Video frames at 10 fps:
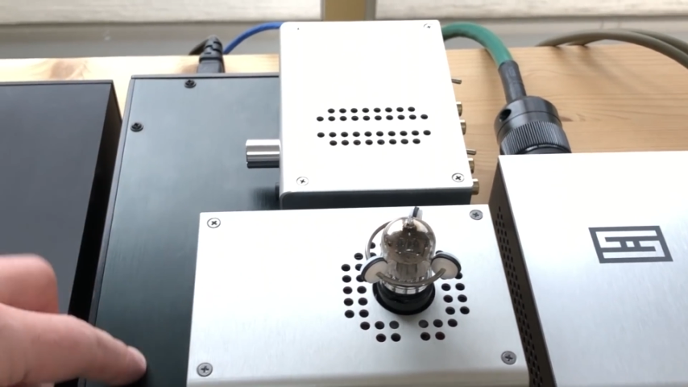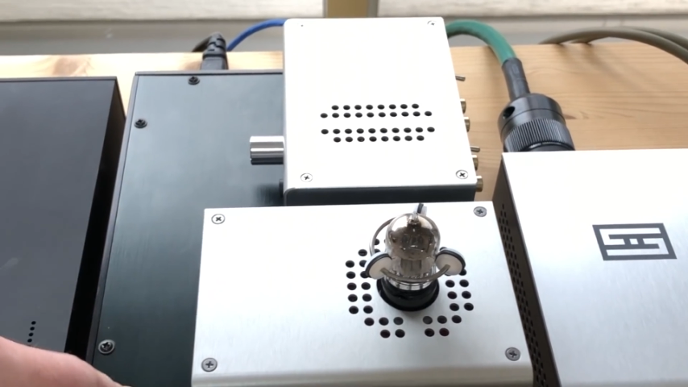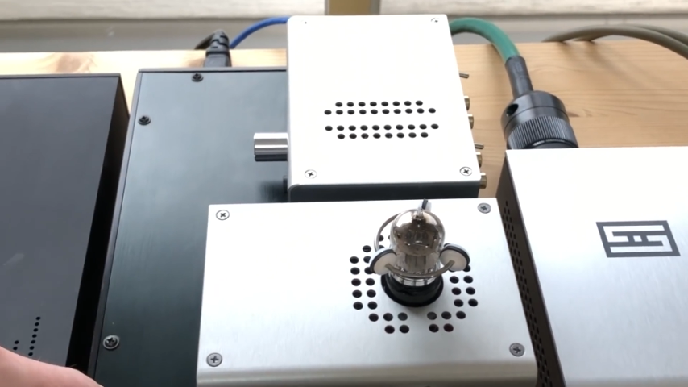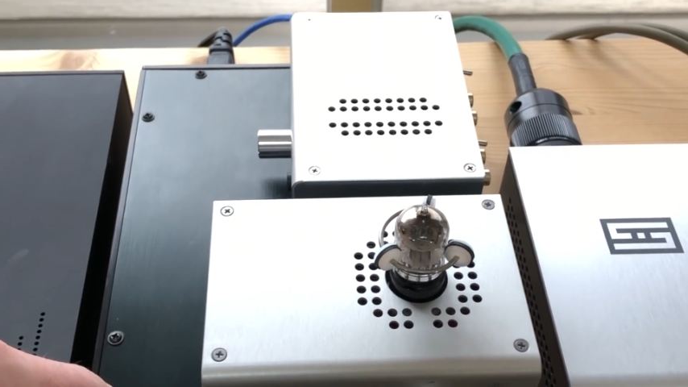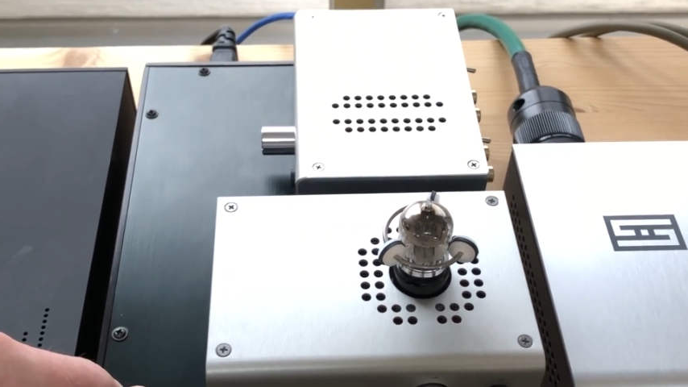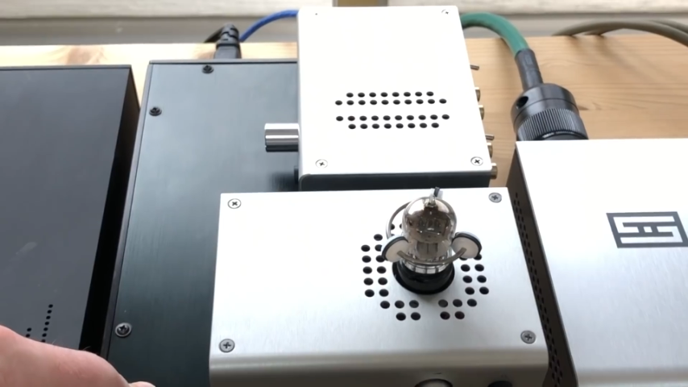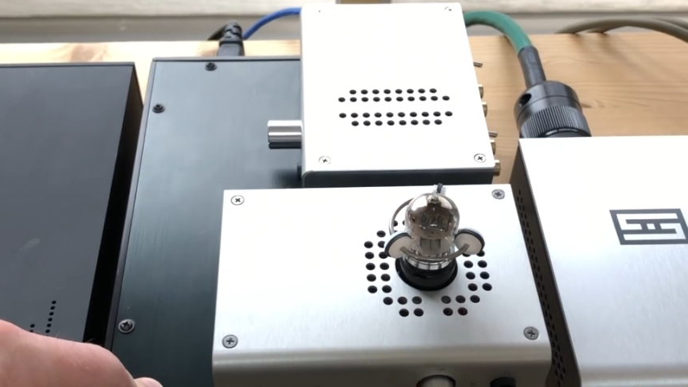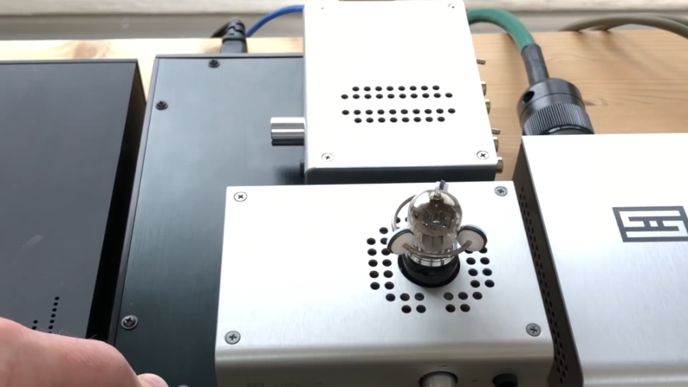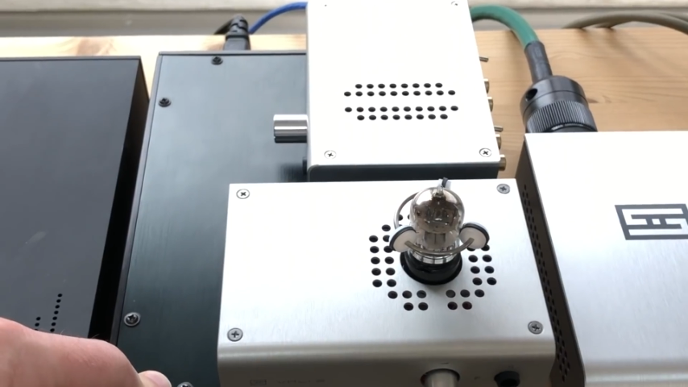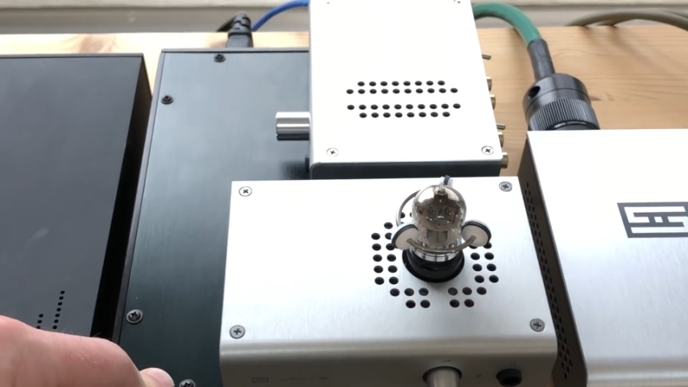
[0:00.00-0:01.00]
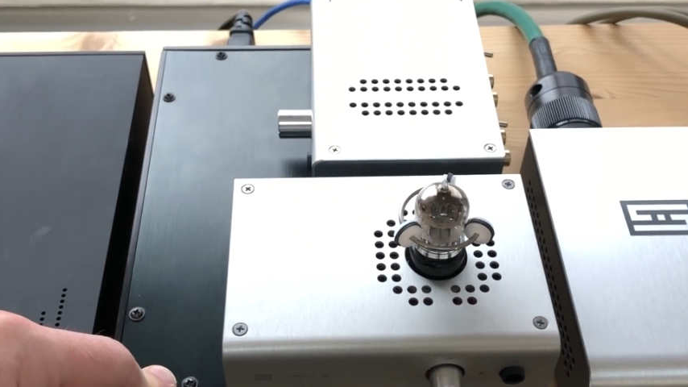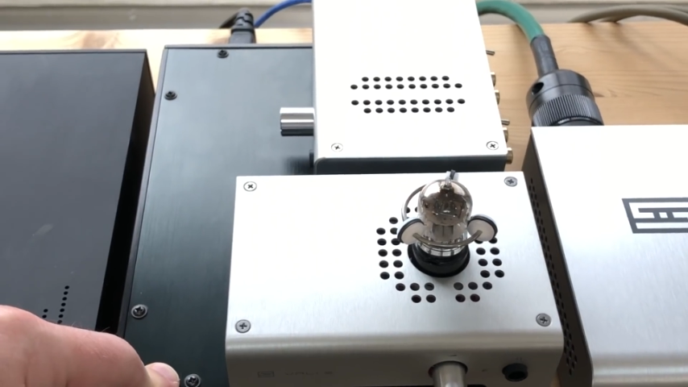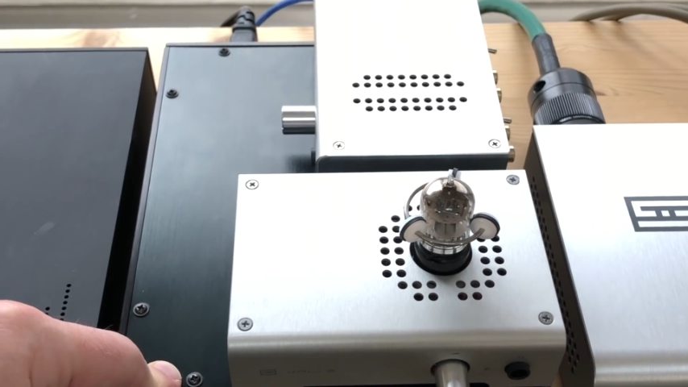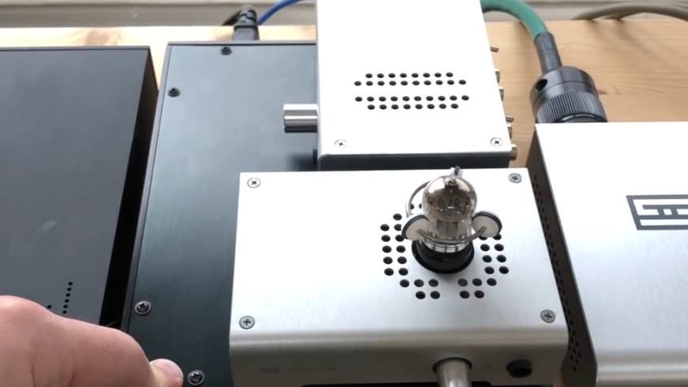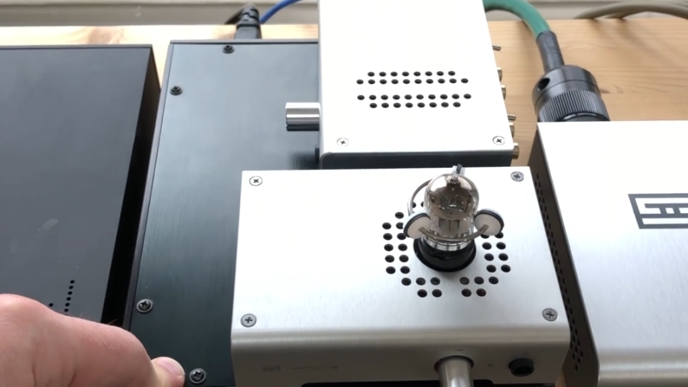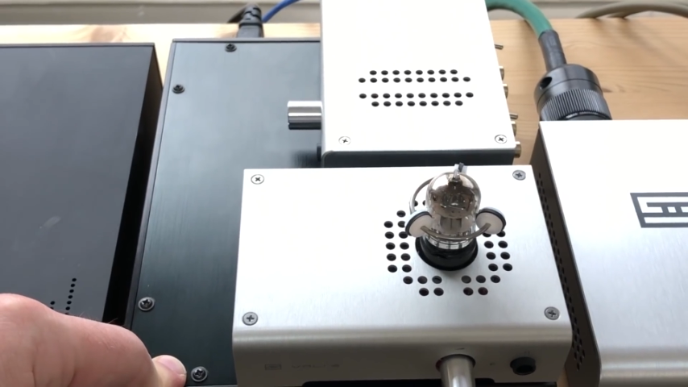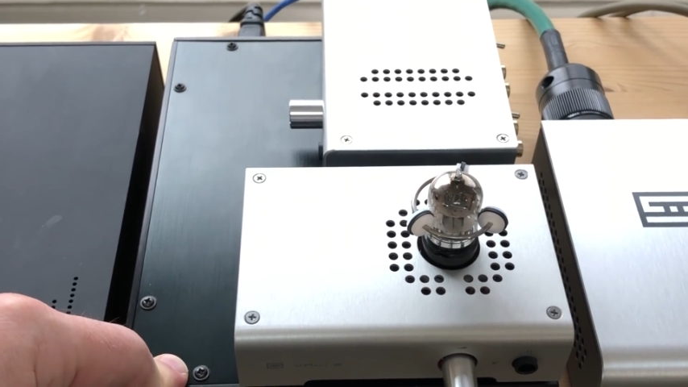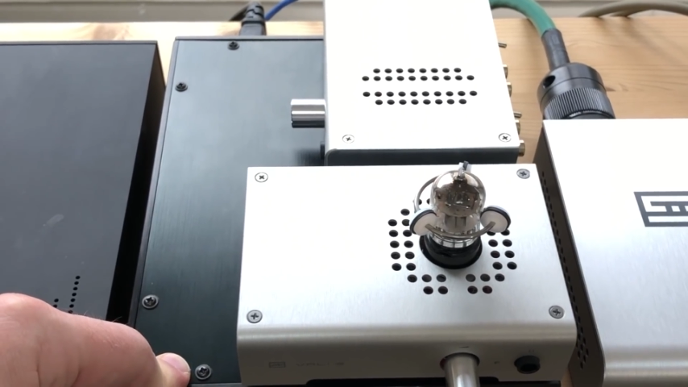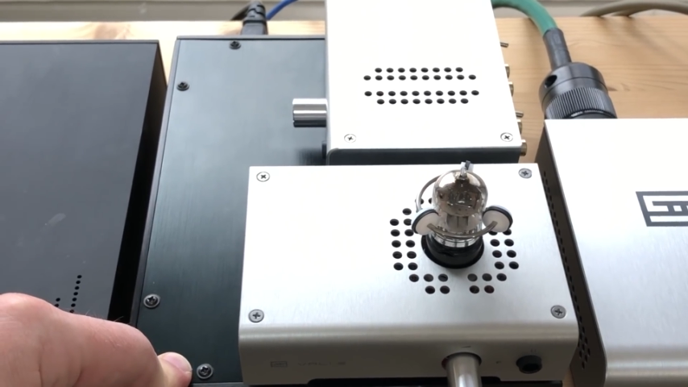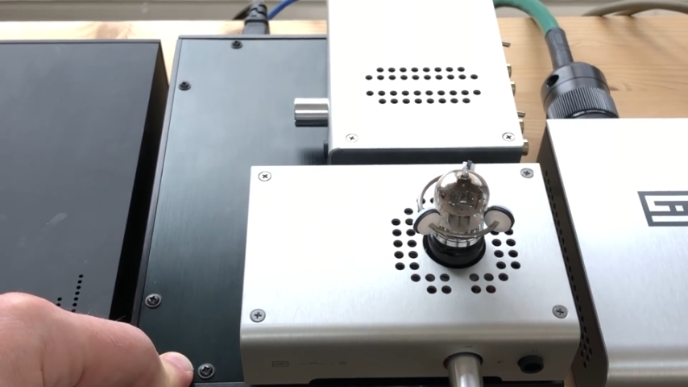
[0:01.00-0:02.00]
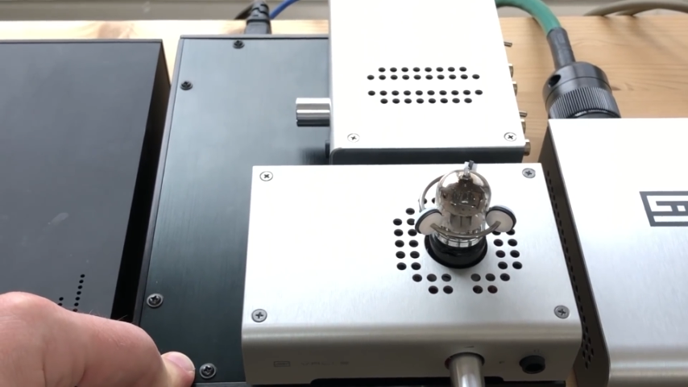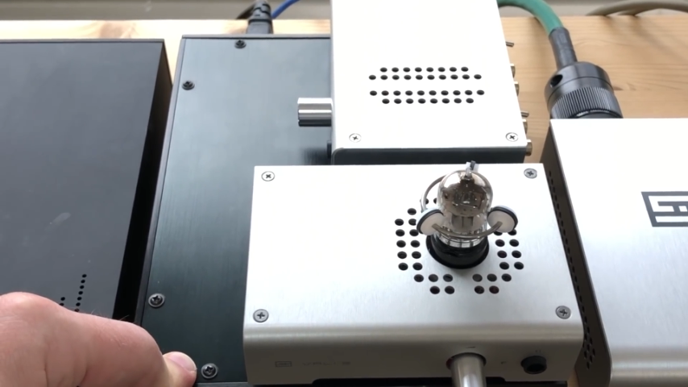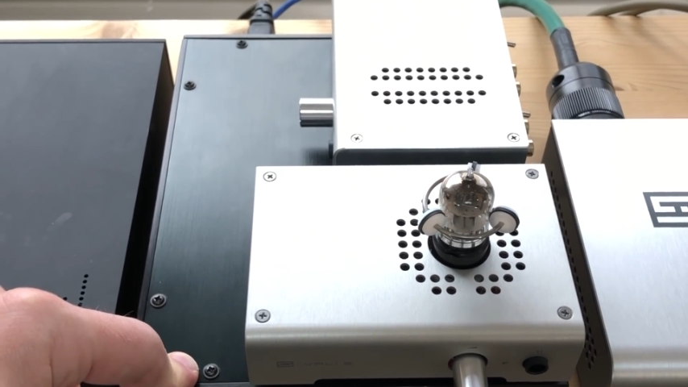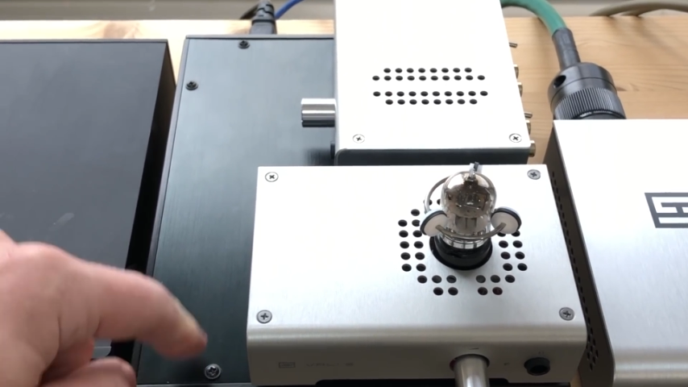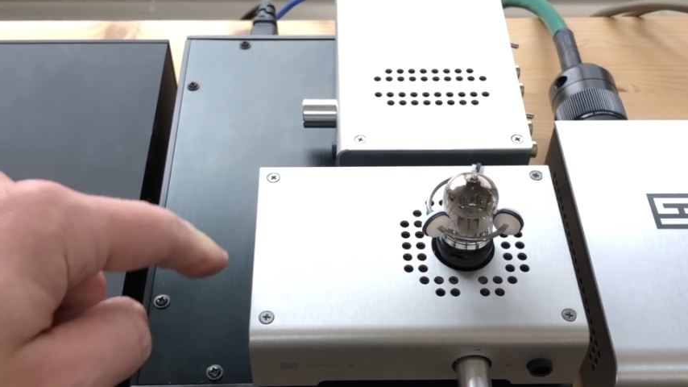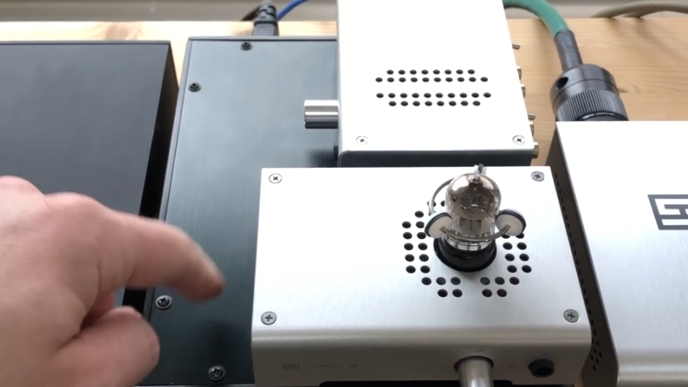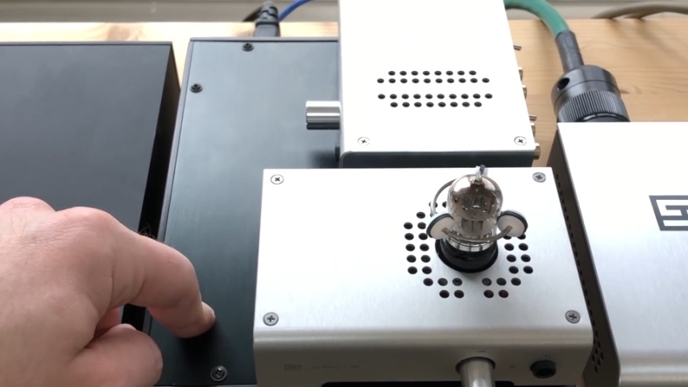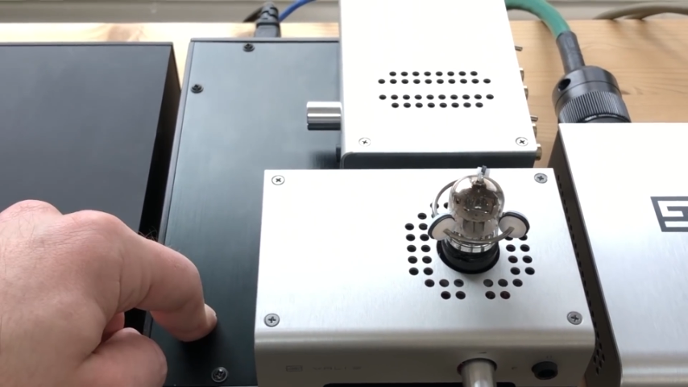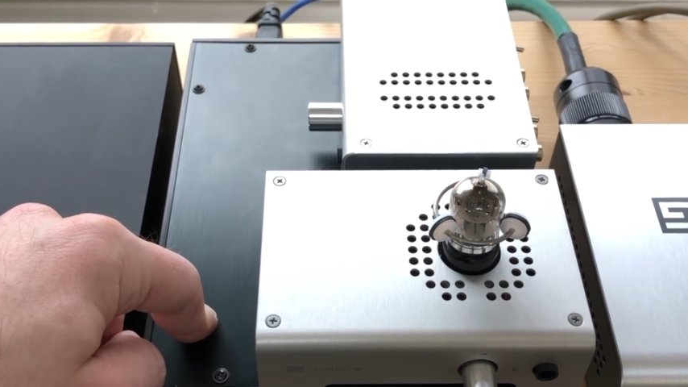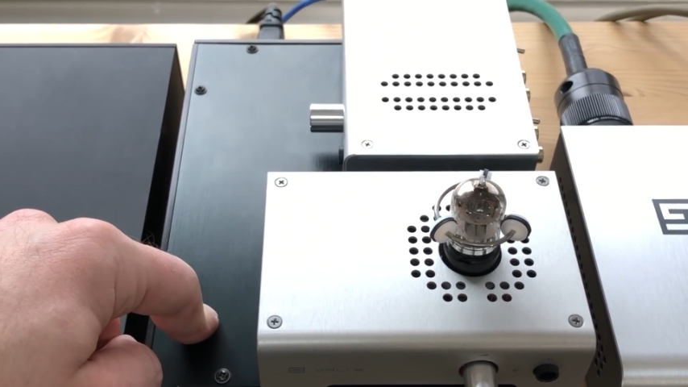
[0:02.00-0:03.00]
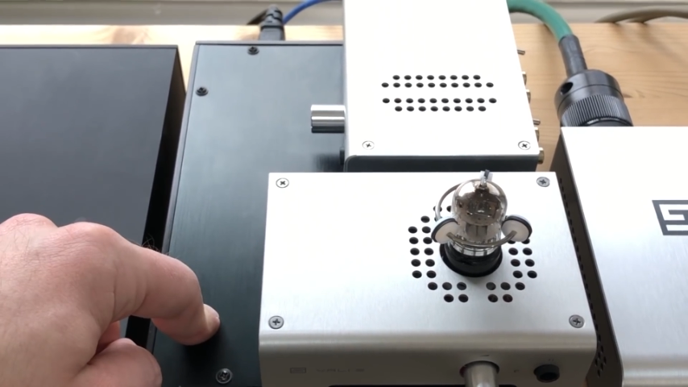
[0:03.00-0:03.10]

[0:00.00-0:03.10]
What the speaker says: (no speaker visible)